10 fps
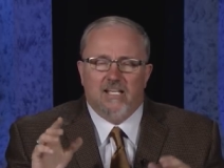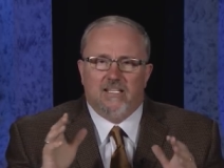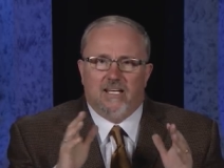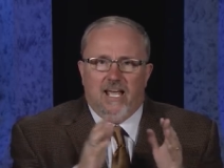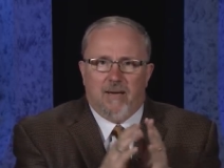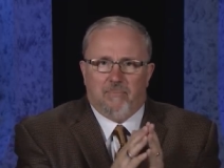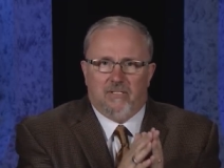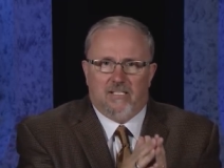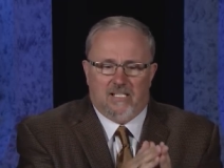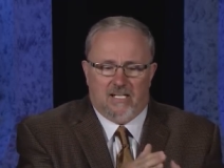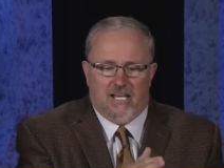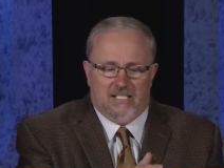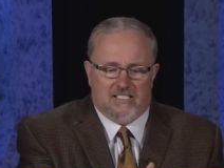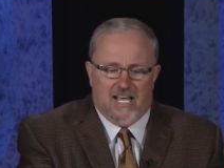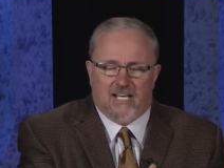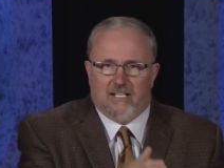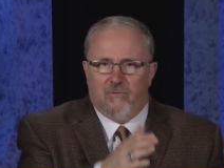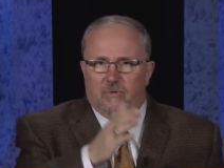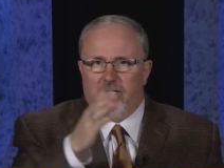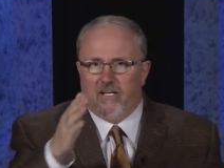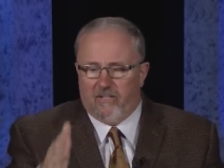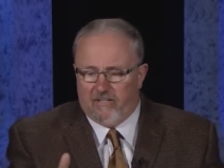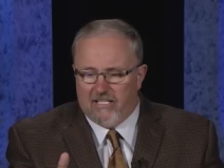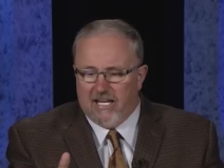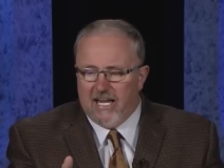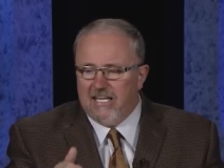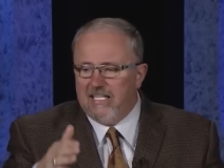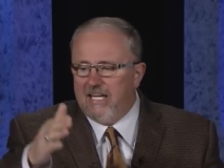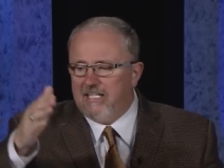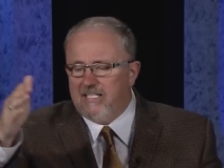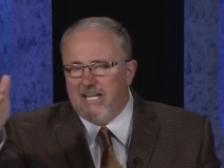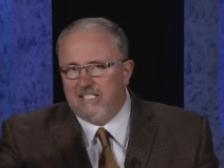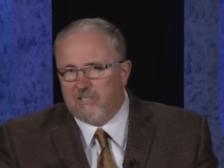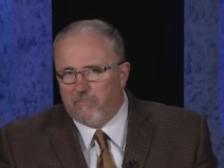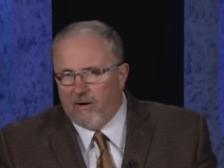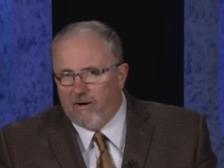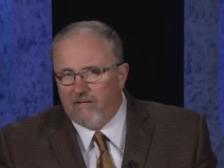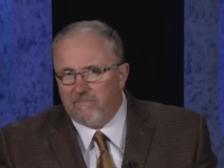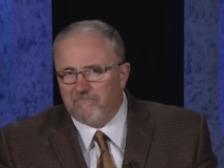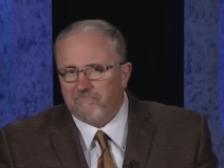that happened in exactly 188 days apart.